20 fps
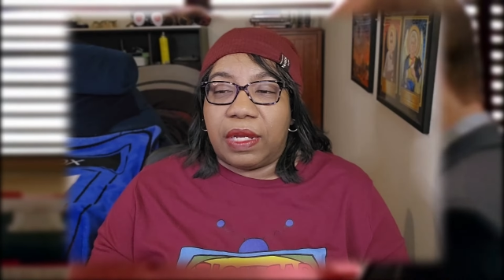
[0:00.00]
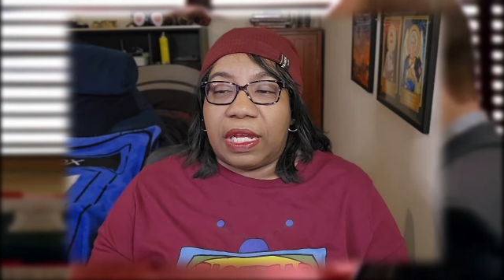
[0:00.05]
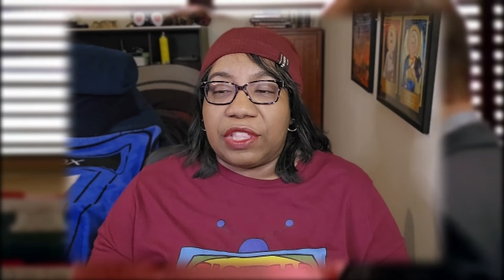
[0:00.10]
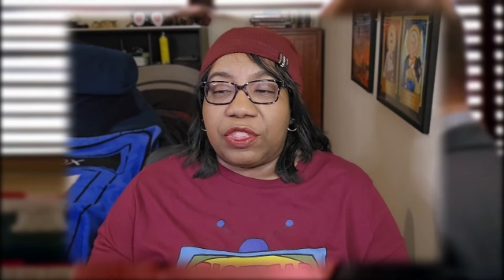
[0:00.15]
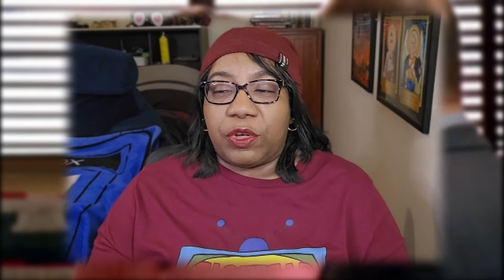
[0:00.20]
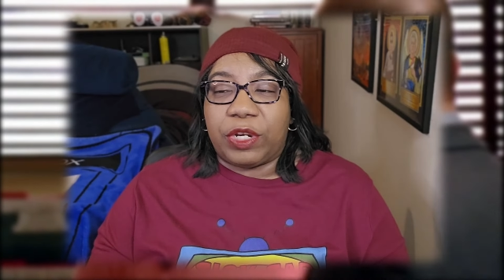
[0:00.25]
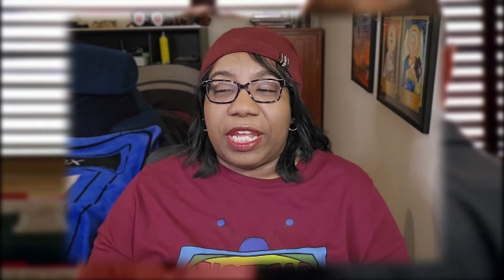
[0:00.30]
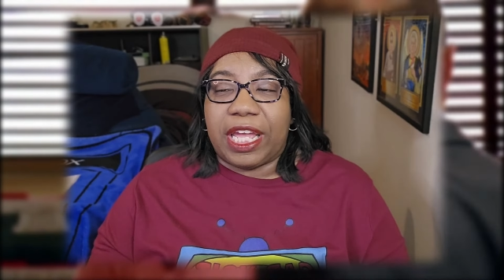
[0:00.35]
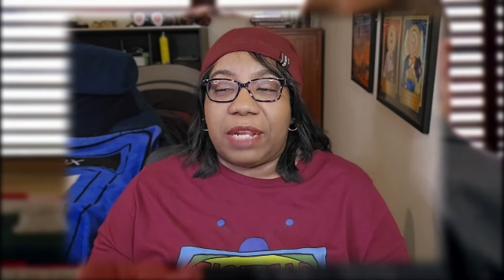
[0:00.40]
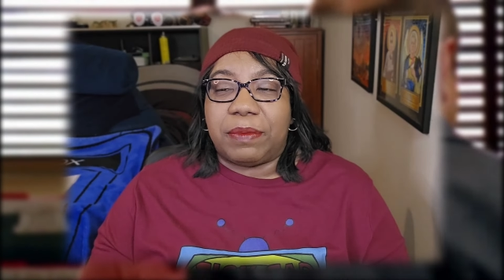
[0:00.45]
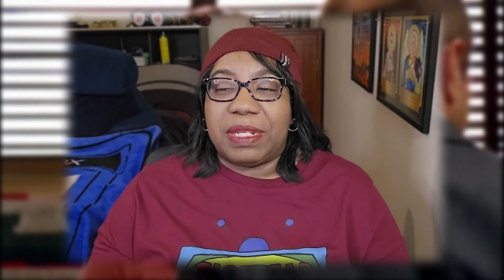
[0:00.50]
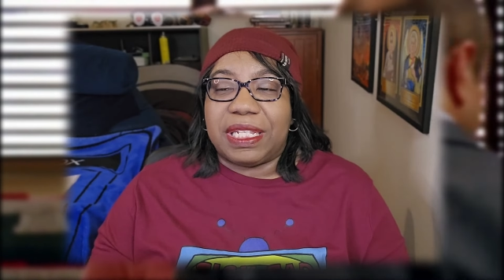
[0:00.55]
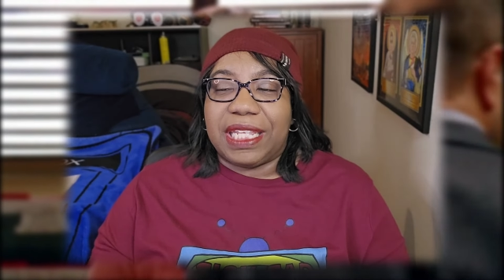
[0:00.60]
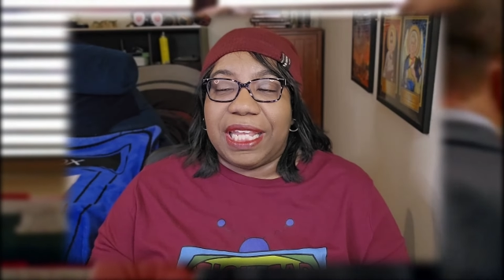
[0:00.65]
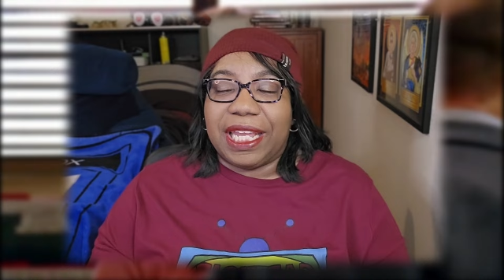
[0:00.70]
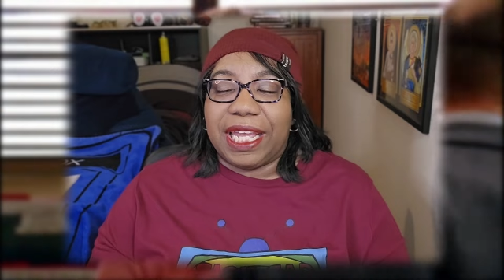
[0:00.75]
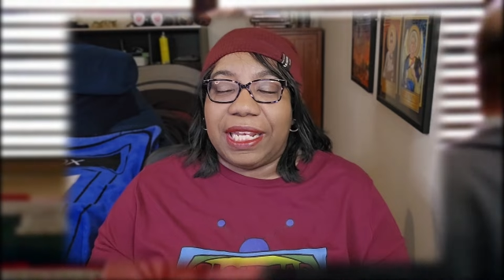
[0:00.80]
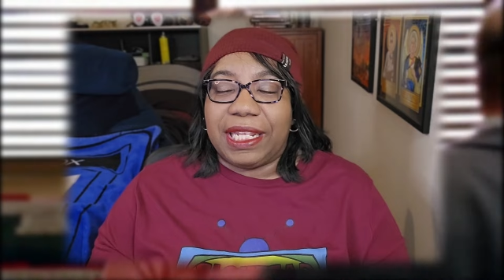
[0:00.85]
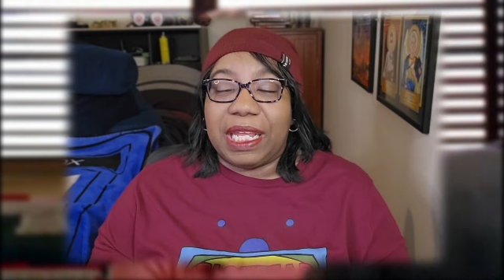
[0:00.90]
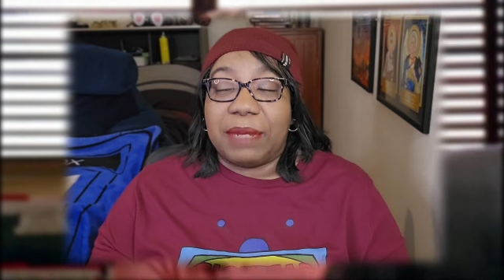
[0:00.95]
I thought he hadn't been
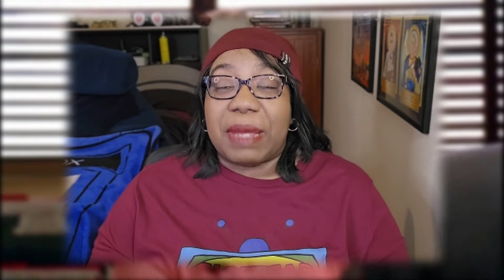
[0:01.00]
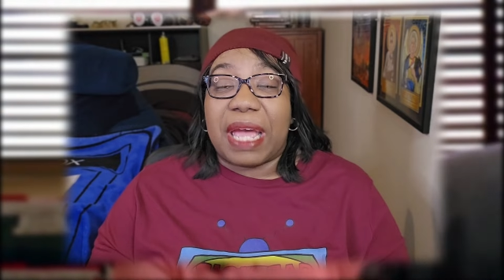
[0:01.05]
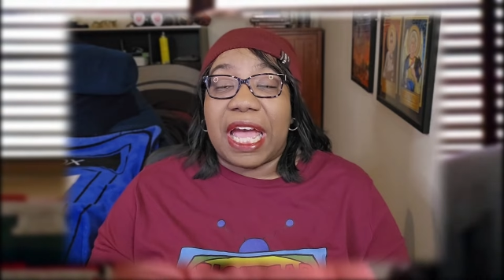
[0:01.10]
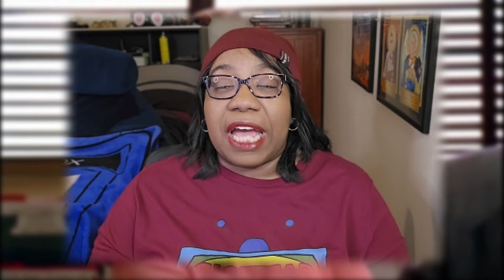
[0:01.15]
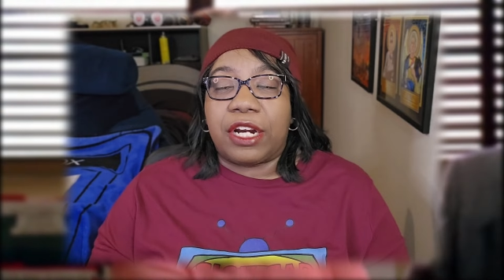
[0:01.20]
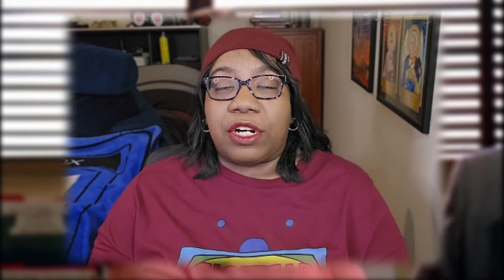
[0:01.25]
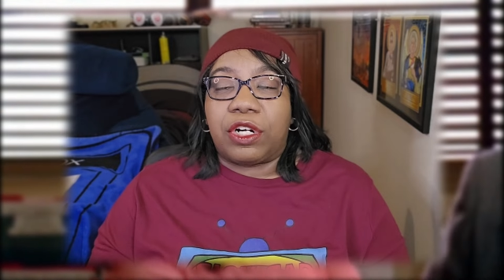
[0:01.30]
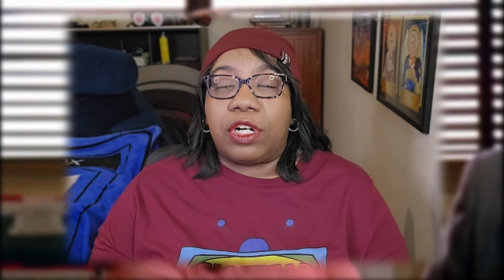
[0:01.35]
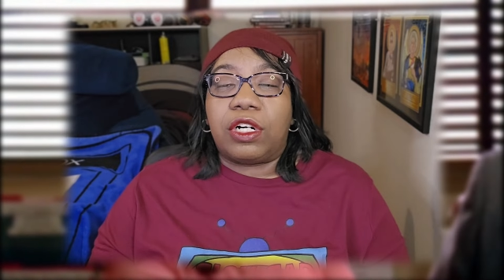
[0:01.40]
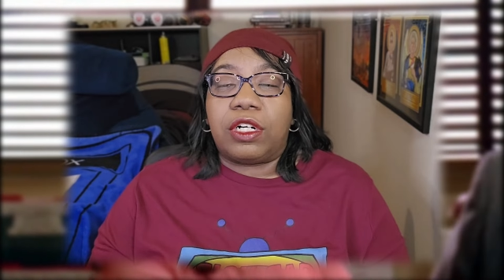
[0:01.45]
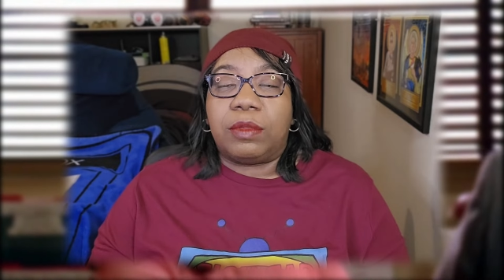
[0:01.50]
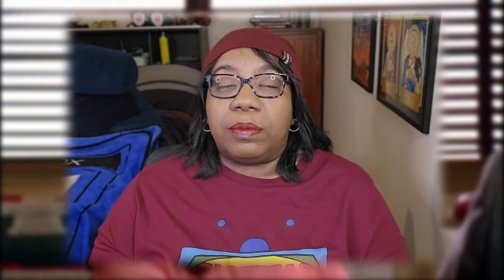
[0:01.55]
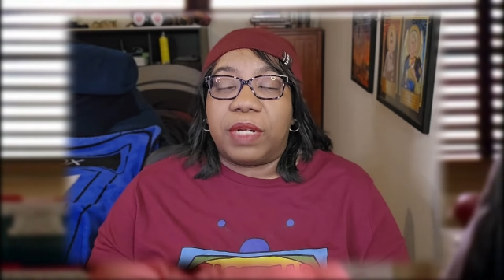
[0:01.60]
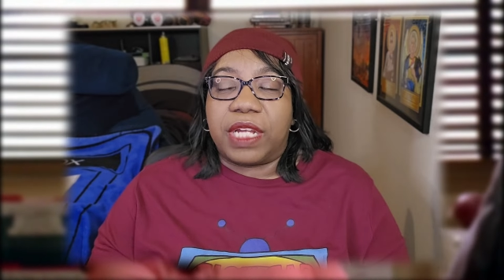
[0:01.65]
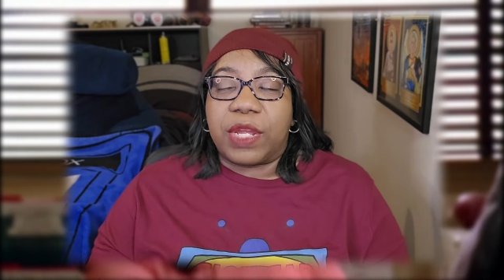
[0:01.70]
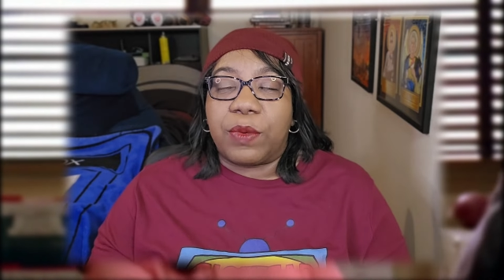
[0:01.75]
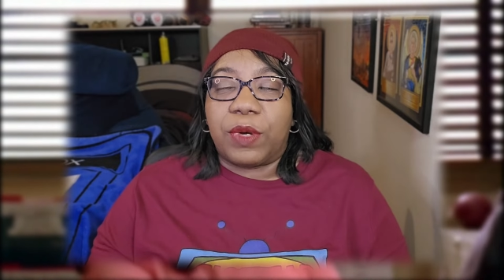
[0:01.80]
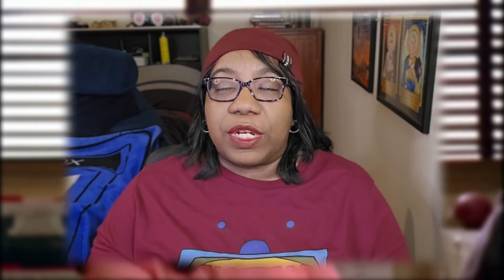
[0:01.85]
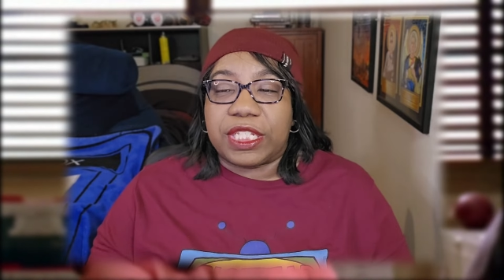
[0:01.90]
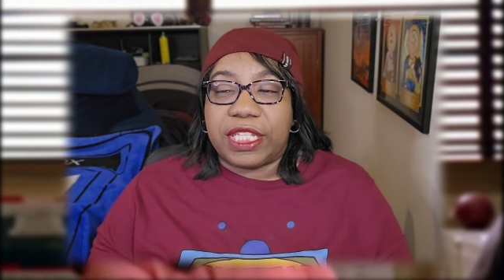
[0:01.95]
taking them at all, but
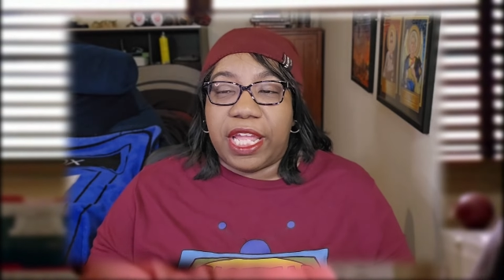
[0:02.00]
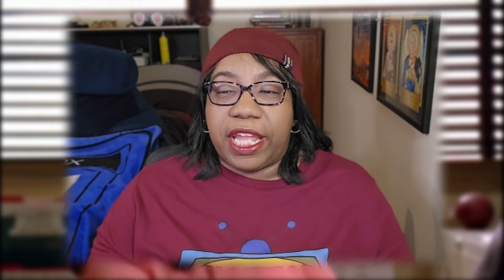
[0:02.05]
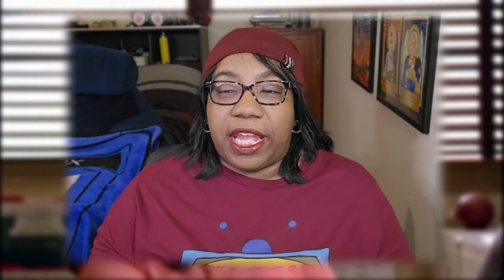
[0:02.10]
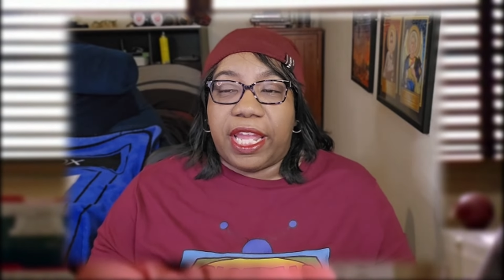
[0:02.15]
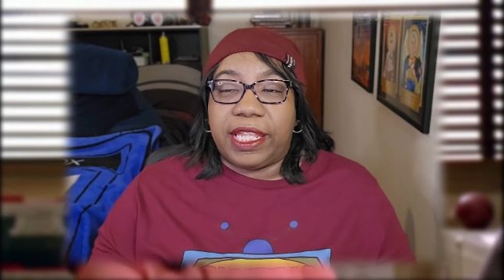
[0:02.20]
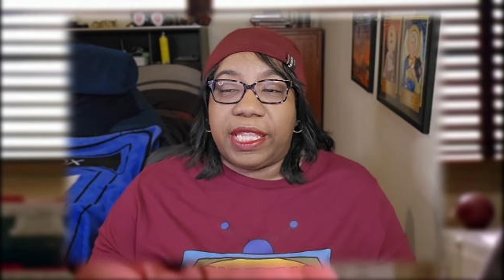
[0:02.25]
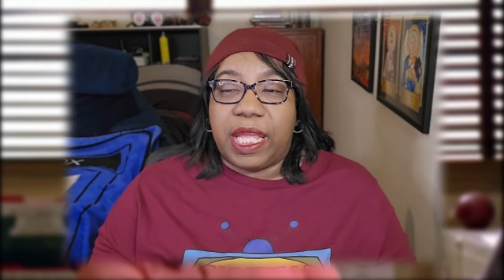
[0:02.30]
he was taking